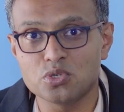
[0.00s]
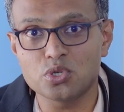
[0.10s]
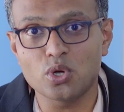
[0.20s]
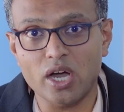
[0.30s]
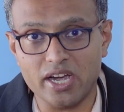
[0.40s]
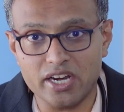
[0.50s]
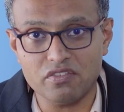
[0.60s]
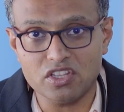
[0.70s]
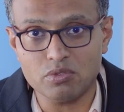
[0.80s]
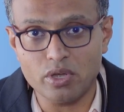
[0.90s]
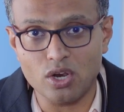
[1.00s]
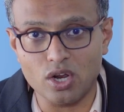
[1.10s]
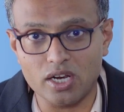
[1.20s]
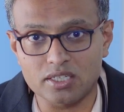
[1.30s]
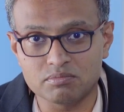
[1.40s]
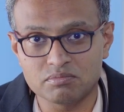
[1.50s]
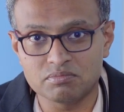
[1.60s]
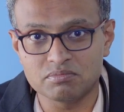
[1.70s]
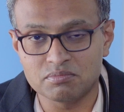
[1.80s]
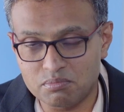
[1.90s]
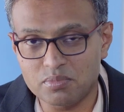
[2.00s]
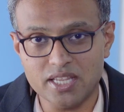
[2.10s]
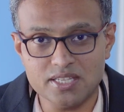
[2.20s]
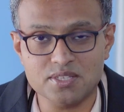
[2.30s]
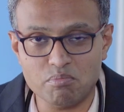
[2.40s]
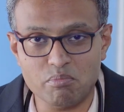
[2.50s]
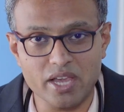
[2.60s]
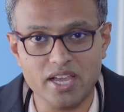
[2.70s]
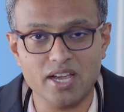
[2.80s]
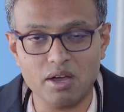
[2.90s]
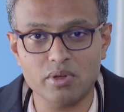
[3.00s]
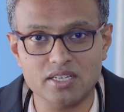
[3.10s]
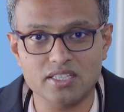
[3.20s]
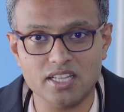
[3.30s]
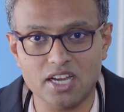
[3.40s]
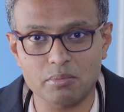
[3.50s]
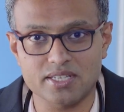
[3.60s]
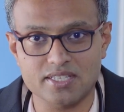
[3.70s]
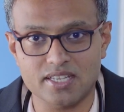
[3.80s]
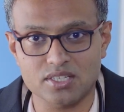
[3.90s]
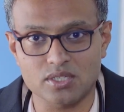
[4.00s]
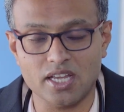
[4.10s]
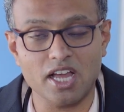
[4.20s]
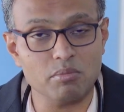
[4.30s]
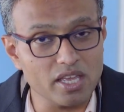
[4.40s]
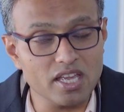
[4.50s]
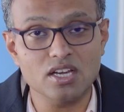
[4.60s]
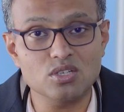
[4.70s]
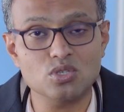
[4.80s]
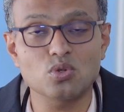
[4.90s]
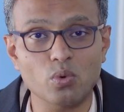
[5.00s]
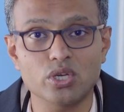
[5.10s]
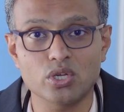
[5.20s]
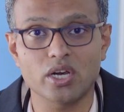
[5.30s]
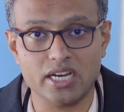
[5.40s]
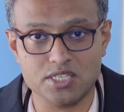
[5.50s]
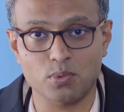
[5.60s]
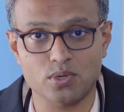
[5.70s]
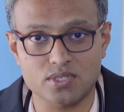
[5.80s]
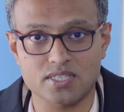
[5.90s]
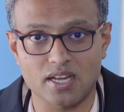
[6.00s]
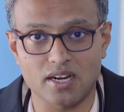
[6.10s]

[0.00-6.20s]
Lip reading: Do you agree with me or not? Please make a comment in the comment section. I'm eager to know what your responses